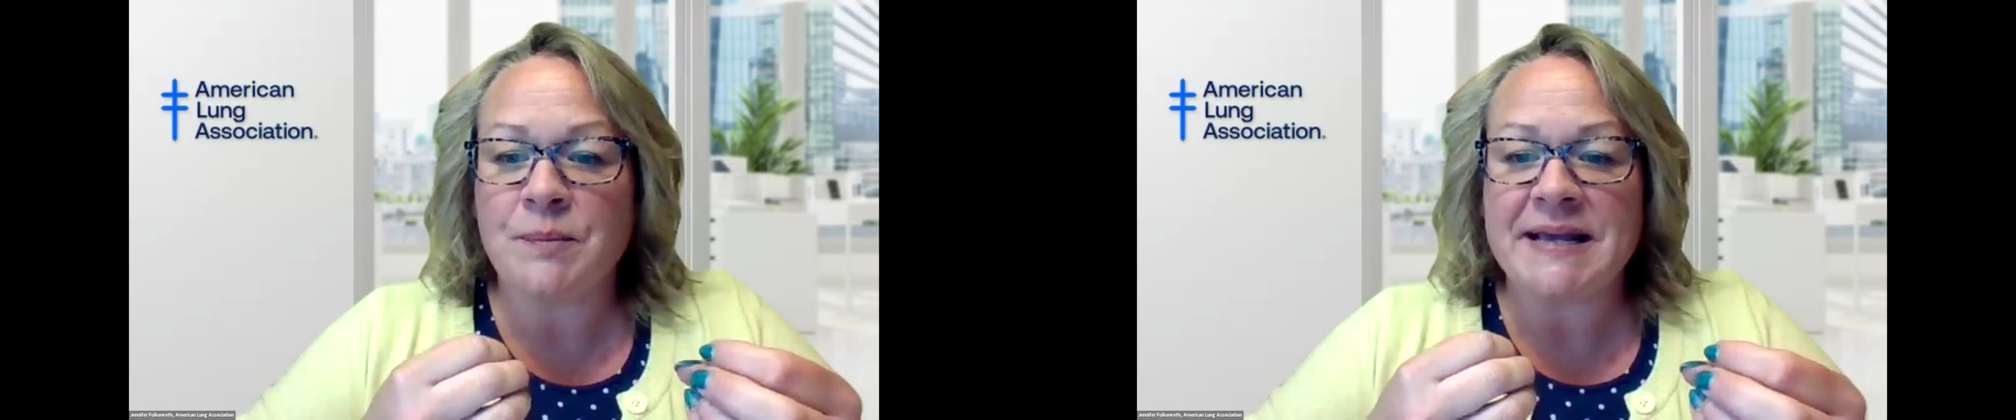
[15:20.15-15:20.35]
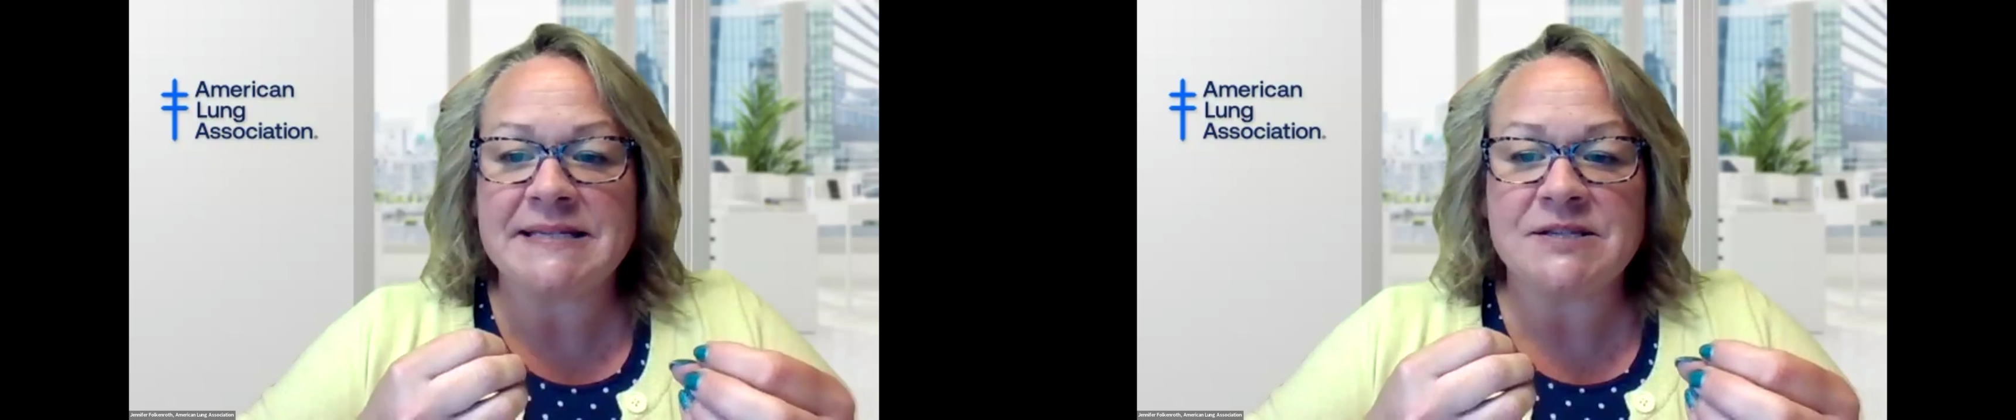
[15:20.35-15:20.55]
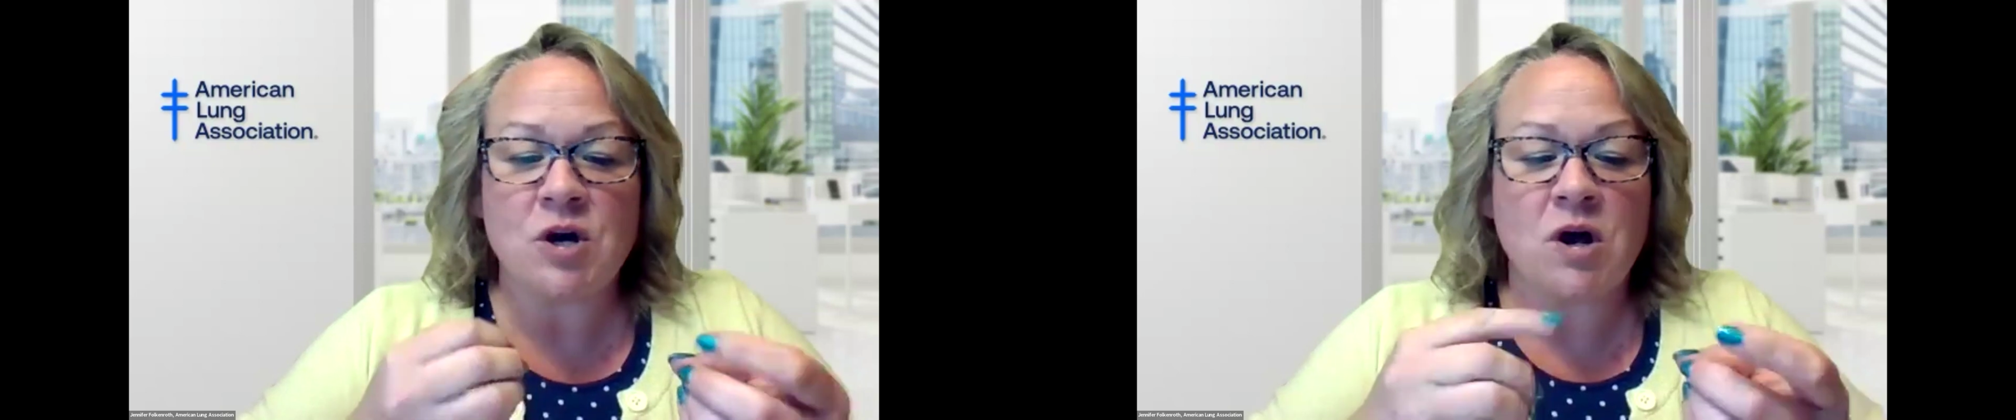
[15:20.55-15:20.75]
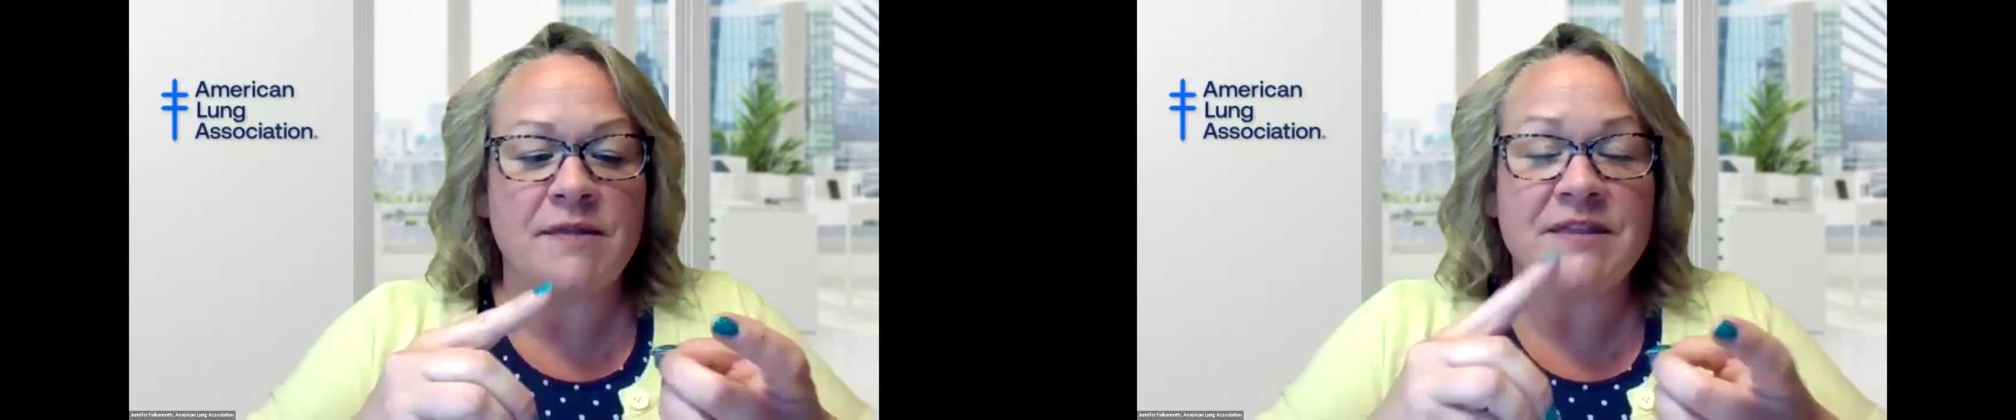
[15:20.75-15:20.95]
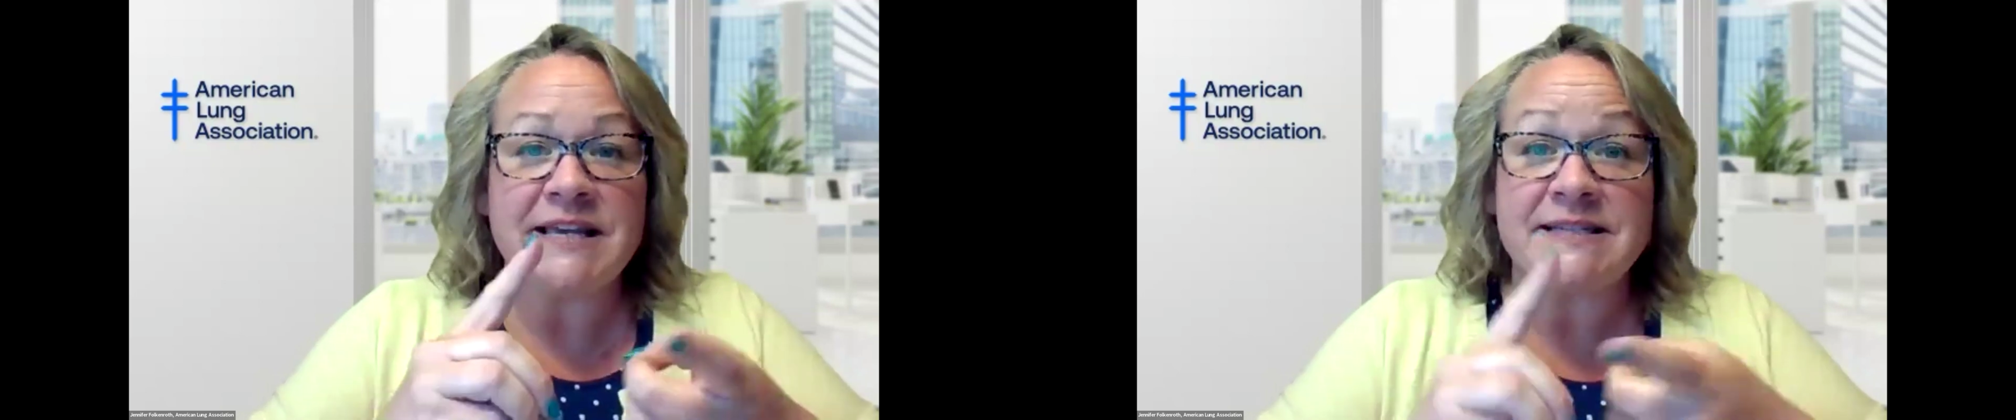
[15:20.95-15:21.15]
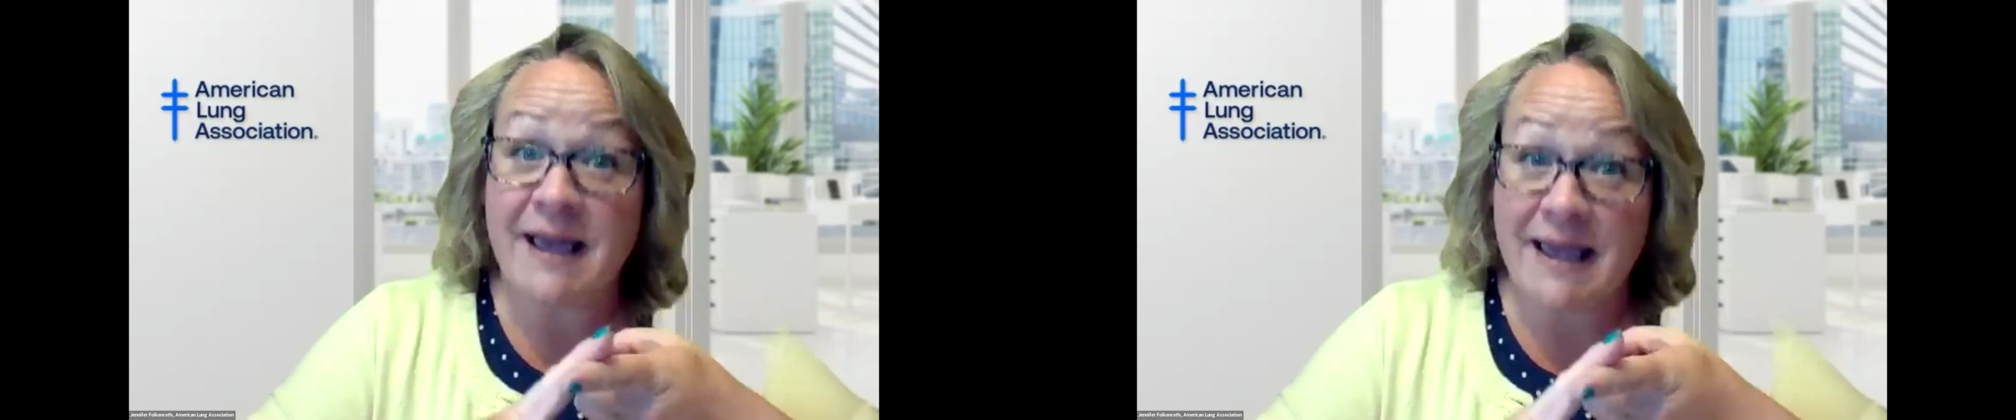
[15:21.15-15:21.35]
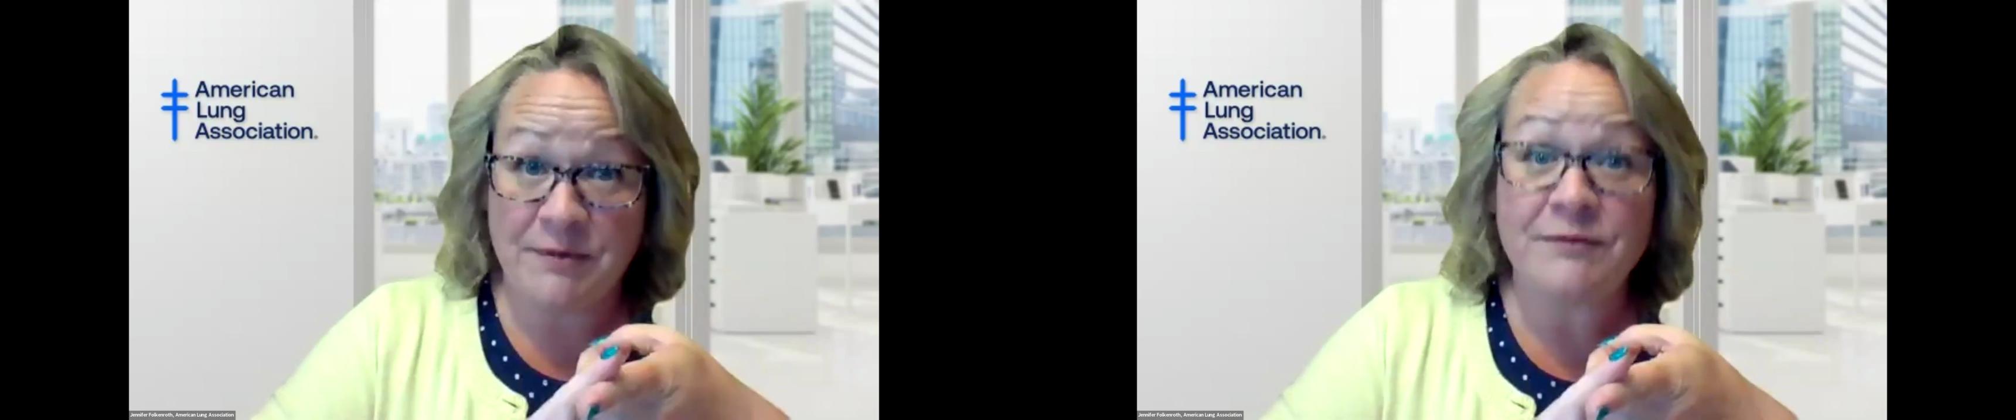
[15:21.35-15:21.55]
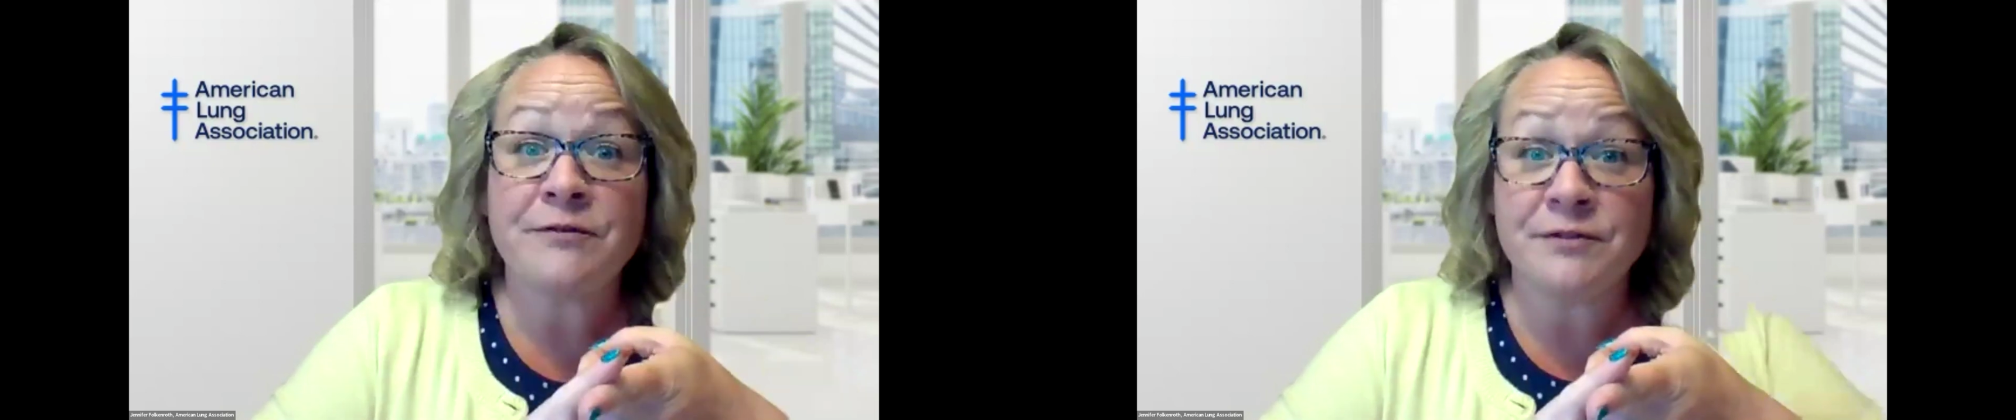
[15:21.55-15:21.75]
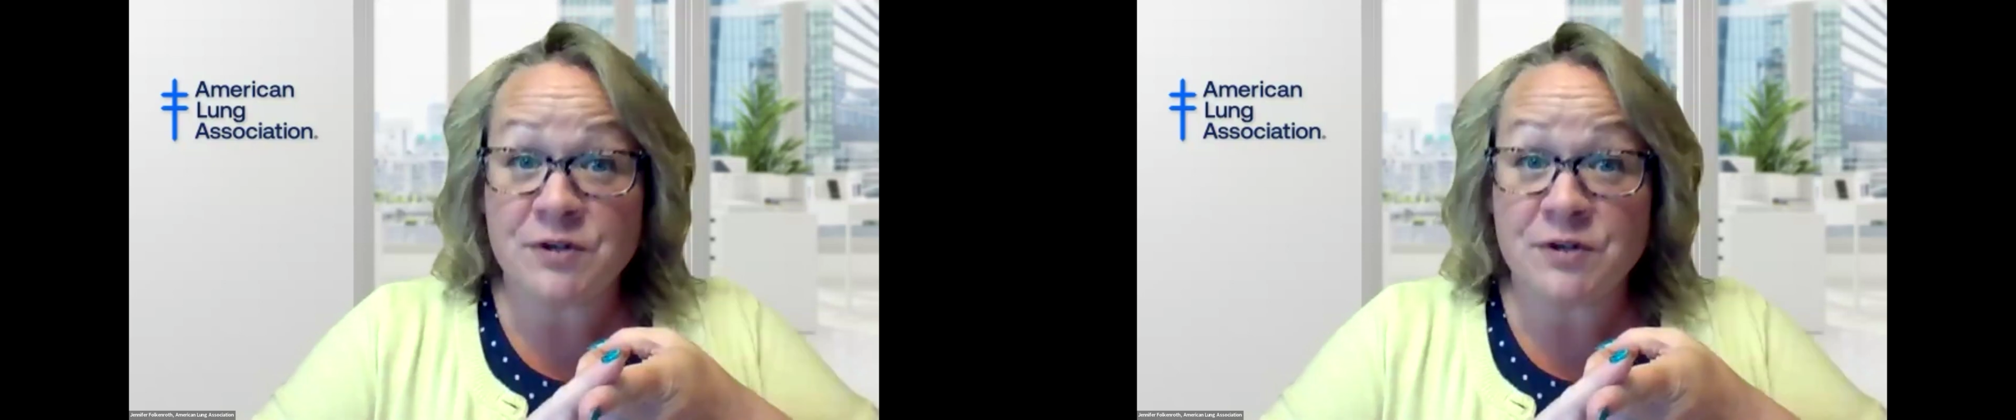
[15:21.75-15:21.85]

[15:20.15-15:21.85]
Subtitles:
based on the type of